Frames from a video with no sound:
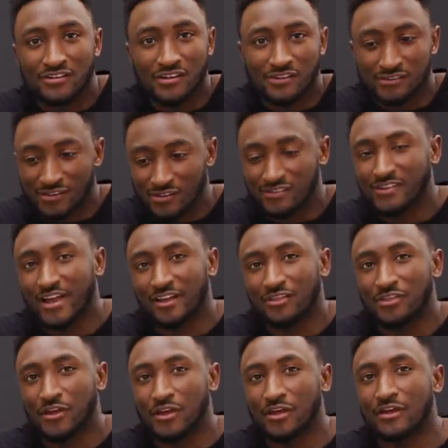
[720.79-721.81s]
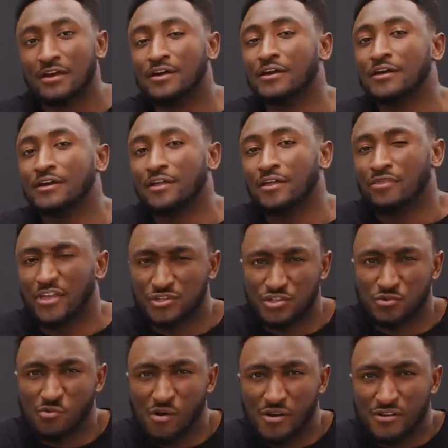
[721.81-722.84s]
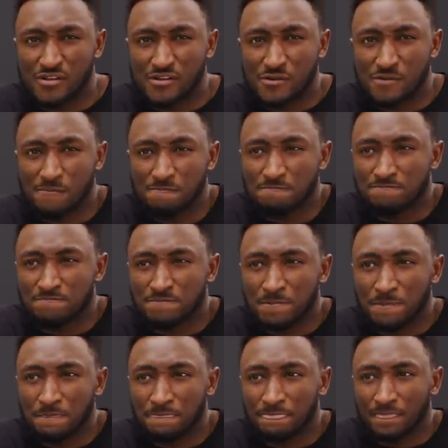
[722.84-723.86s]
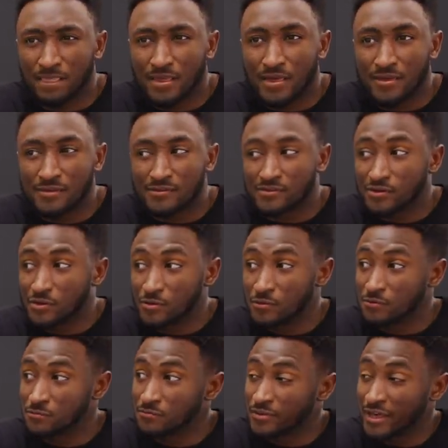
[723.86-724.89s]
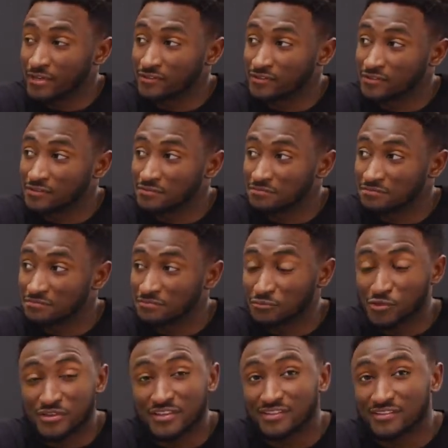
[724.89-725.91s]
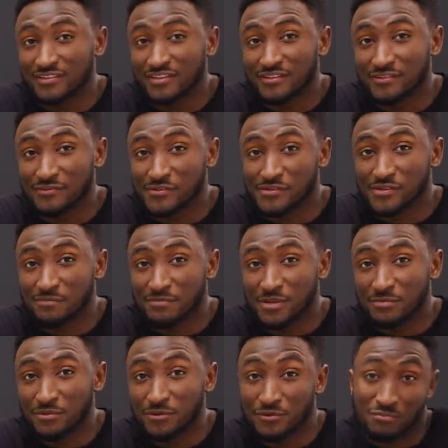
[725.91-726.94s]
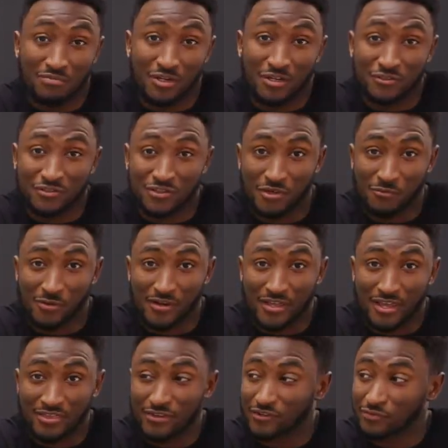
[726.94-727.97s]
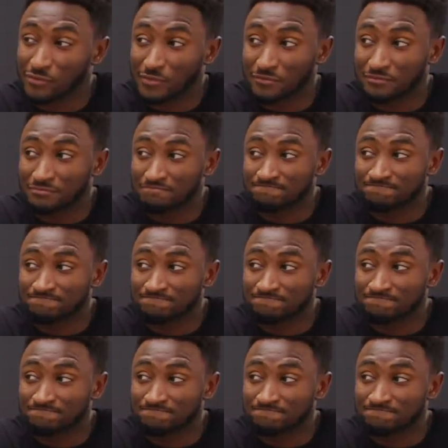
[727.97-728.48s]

that does the exact thing that you want it to. And so that's what this is for some people. You're probably just going to want to get this one.